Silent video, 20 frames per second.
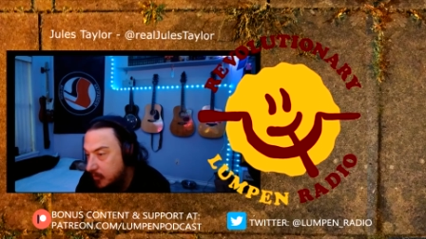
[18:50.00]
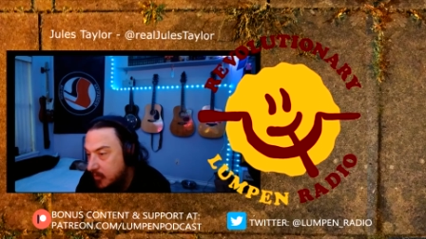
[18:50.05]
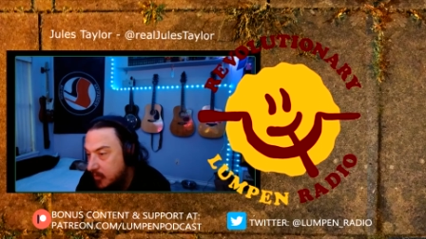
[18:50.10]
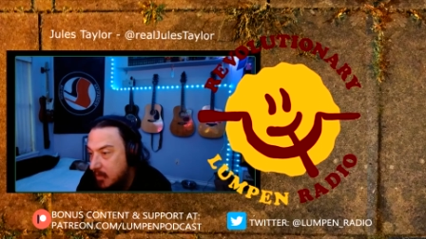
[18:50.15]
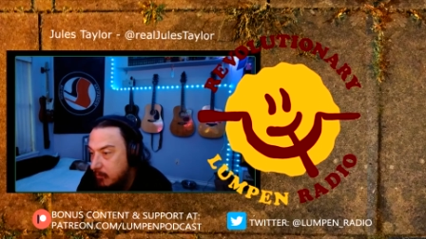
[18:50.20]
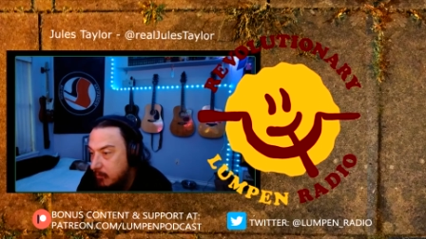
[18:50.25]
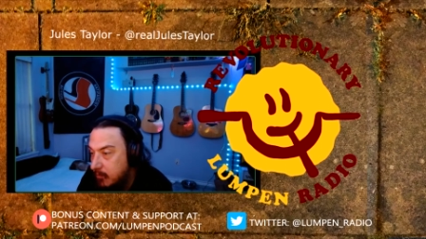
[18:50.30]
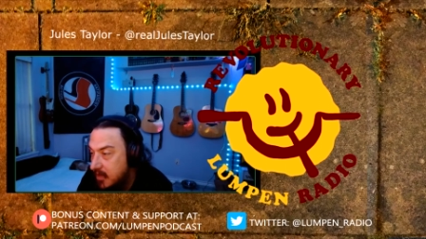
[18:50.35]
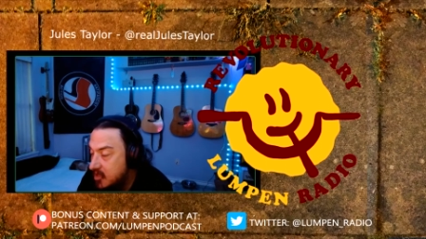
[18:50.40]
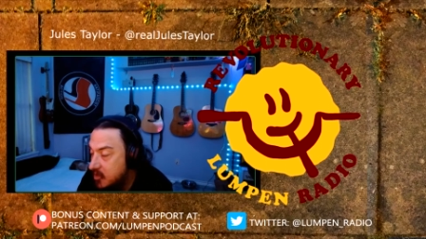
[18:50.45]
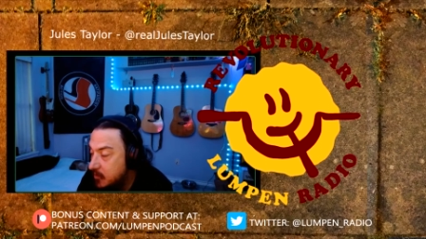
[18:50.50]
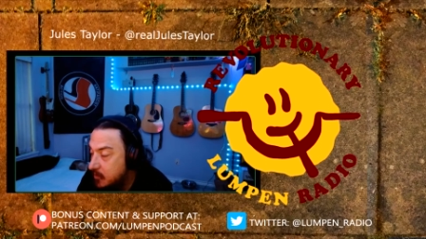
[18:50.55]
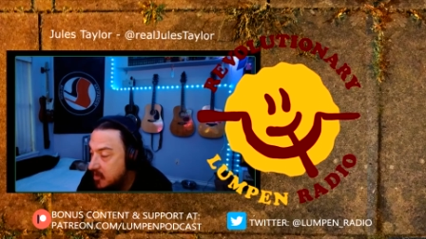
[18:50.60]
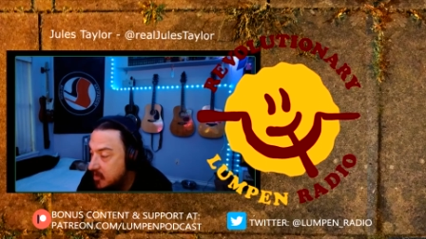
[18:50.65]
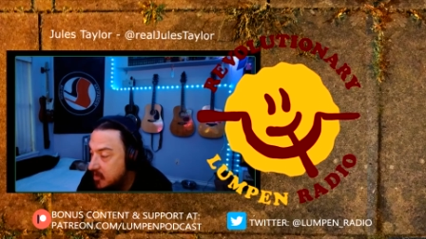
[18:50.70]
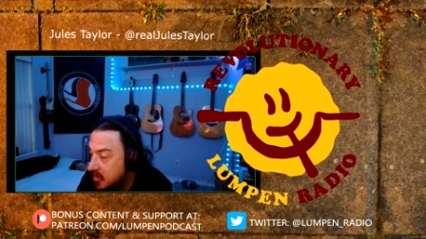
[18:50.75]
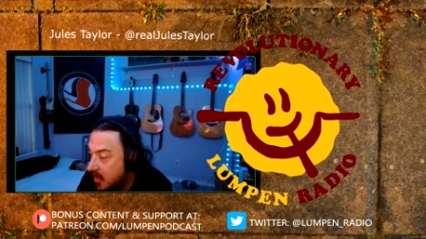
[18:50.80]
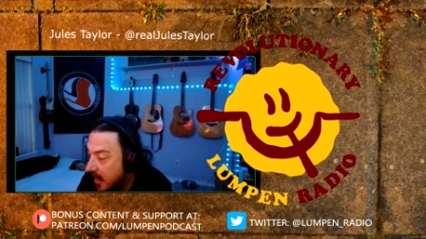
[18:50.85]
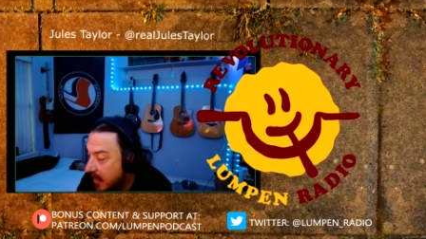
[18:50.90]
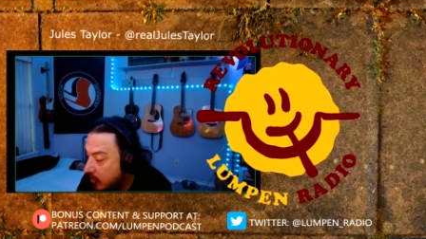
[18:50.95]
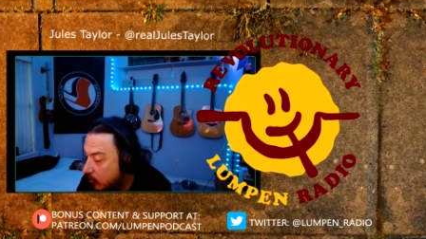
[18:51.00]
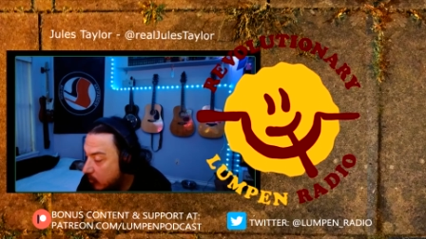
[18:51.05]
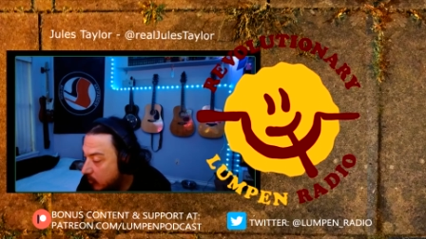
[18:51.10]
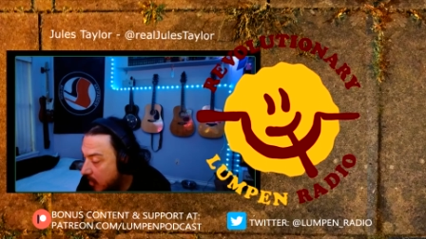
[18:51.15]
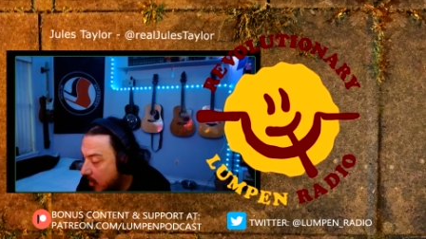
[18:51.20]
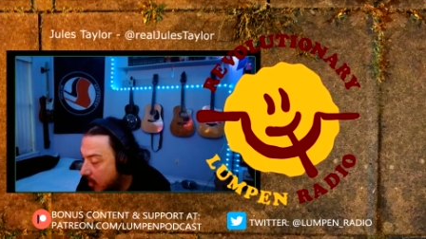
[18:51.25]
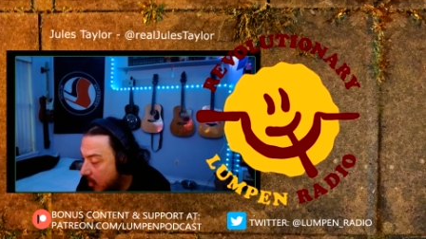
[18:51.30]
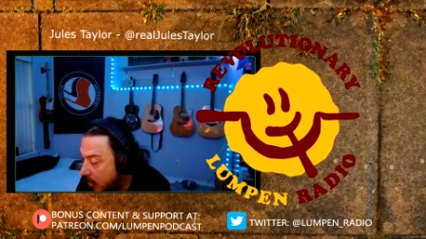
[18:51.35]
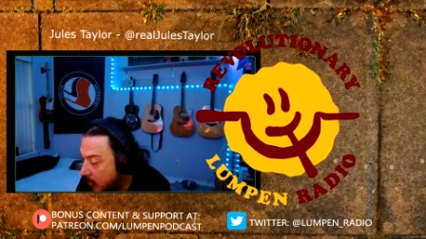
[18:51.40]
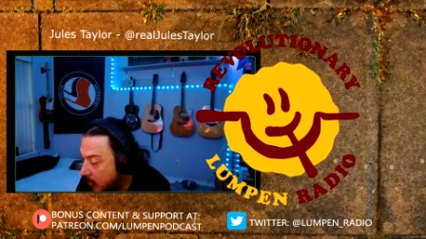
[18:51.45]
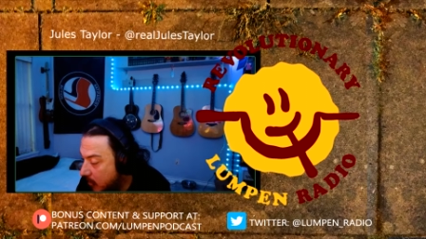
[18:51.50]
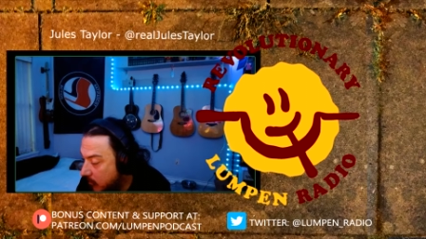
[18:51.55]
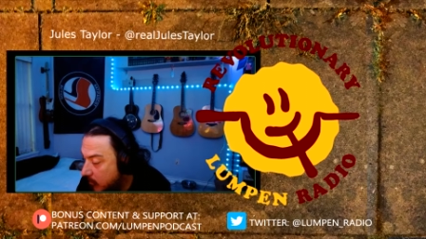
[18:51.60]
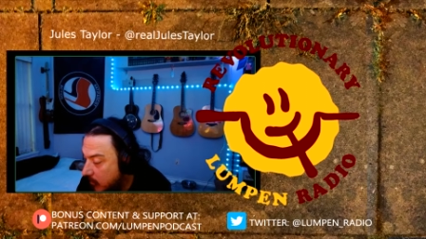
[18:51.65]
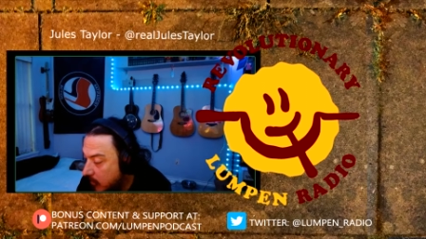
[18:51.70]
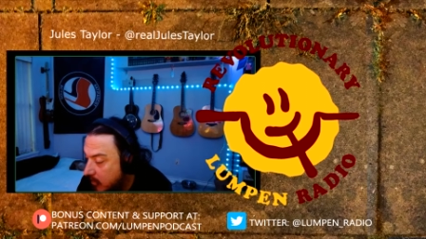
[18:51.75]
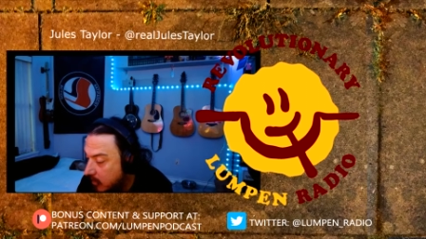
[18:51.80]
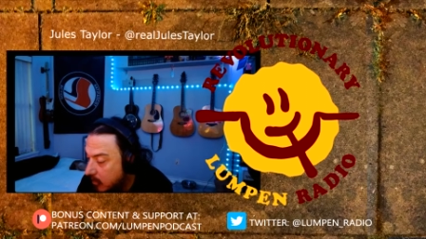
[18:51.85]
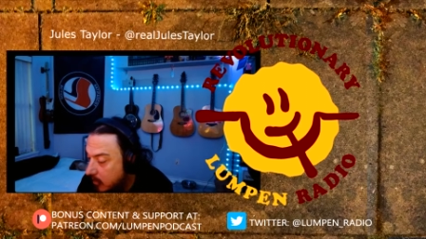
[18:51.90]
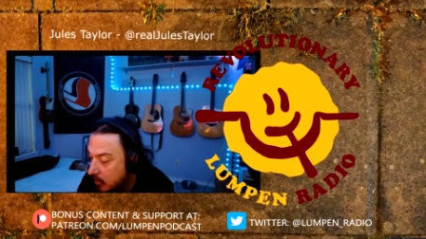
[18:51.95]
Benjamin Teitelbaum,
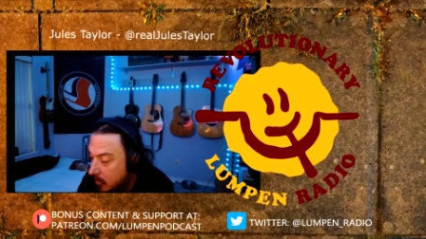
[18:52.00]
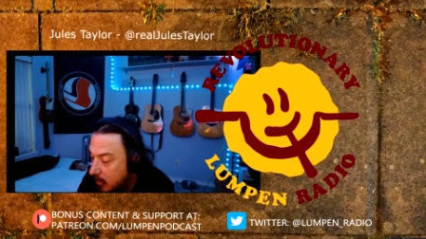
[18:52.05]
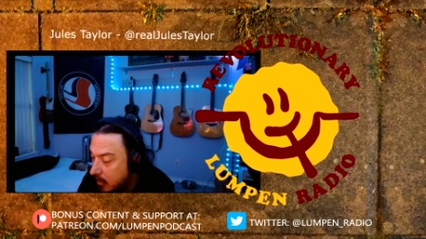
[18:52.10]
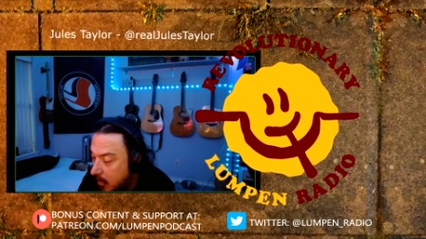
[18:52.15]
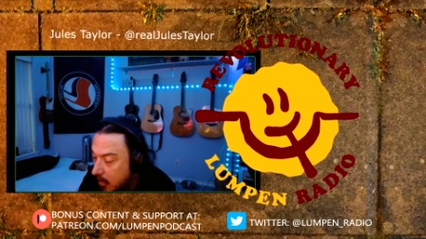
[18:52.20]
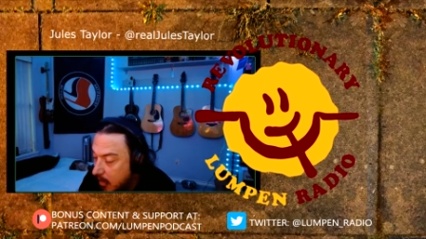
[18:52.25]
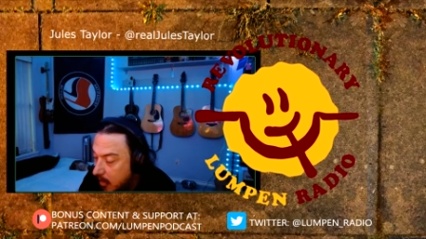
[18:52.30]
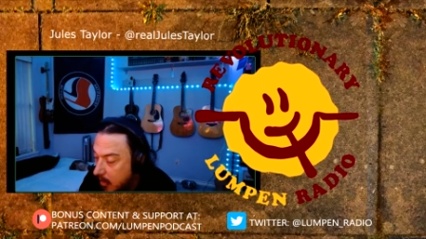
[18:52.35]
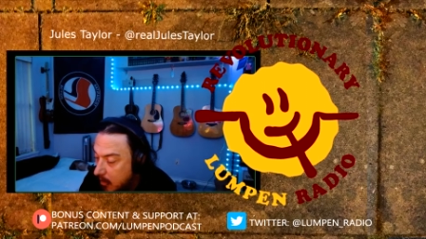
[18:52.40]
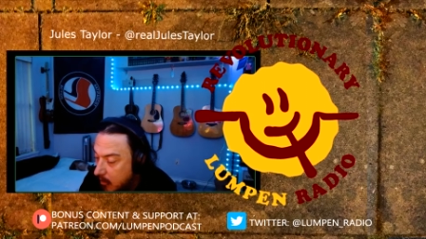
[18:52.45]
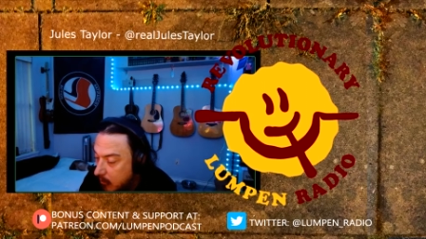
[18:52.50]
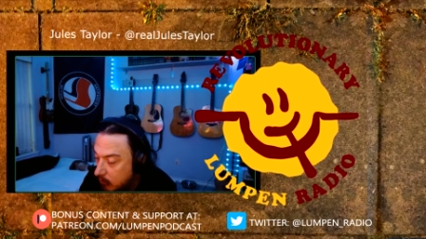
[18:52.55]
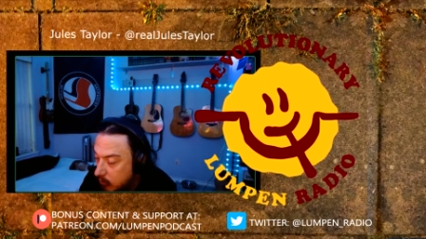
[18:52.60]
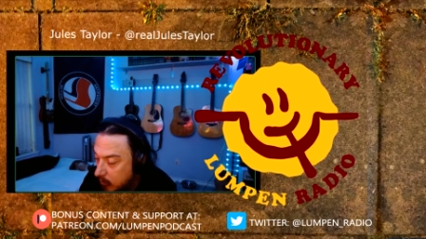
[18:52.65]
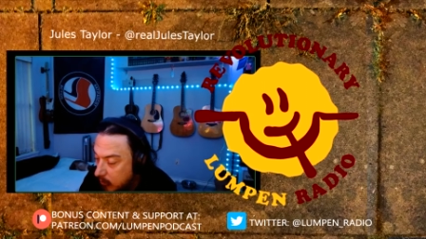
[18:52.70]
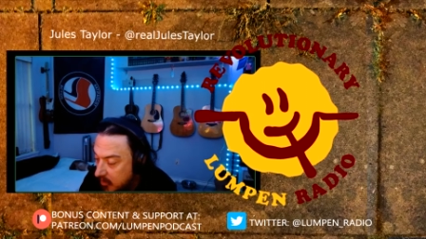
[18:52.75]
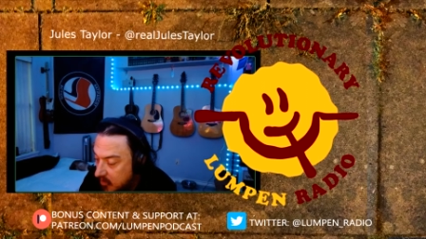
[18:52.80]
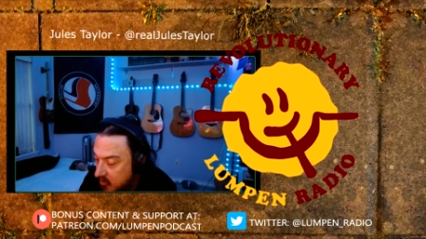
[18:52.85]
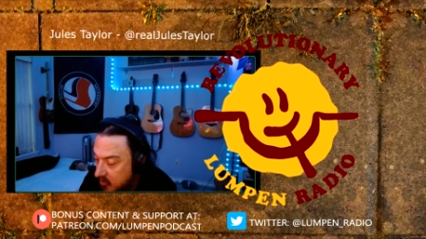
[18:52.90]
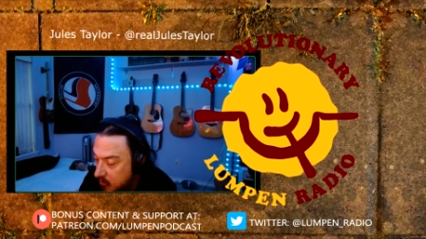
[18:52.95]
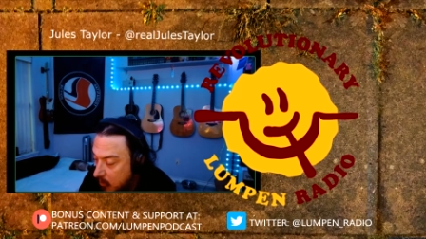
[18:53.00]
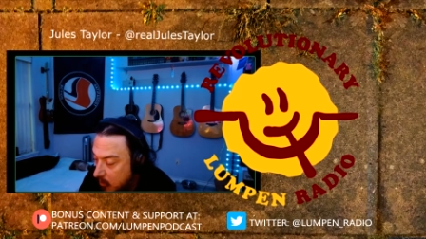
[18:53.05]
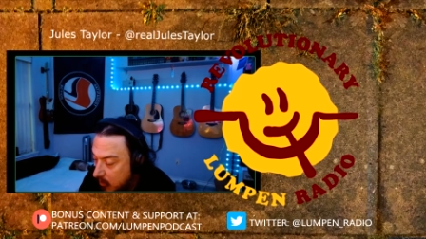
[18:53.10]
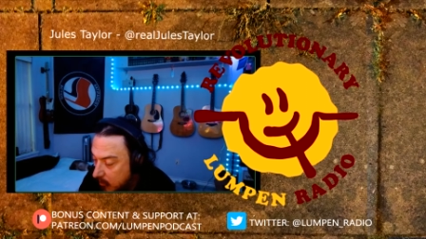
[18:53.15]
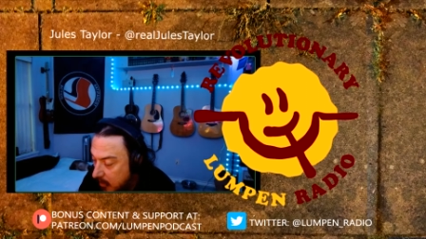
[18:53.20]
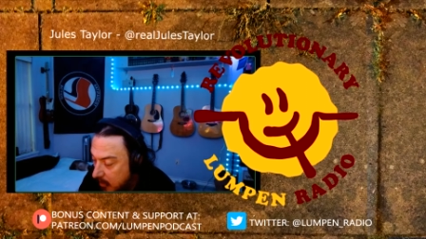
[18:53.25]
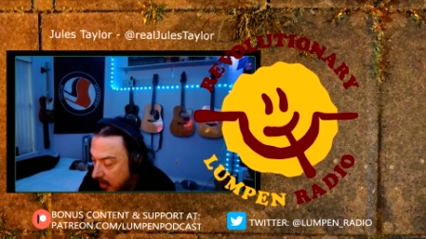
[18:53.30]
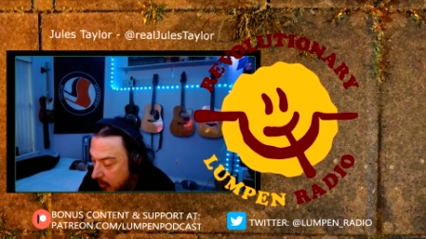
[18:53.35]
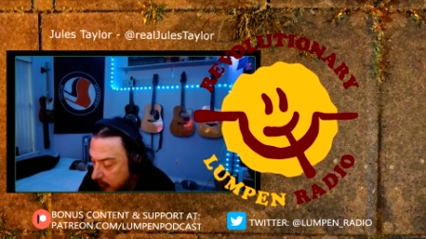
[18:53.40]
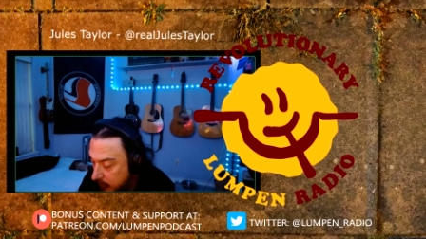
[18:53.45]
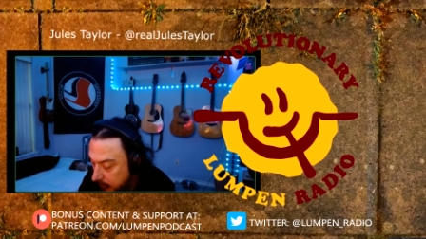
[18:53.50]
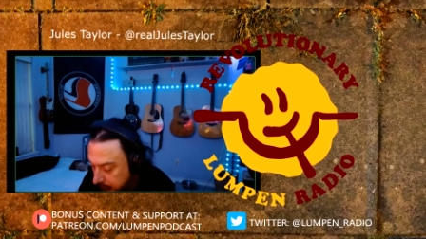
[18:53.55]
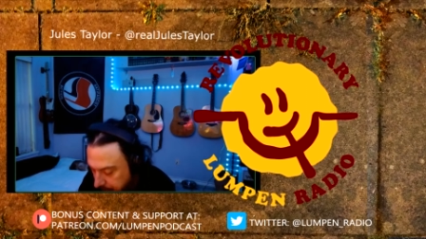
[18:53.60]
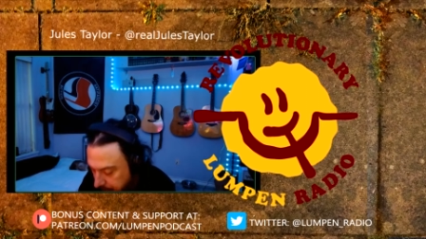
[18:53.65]
where we spoke about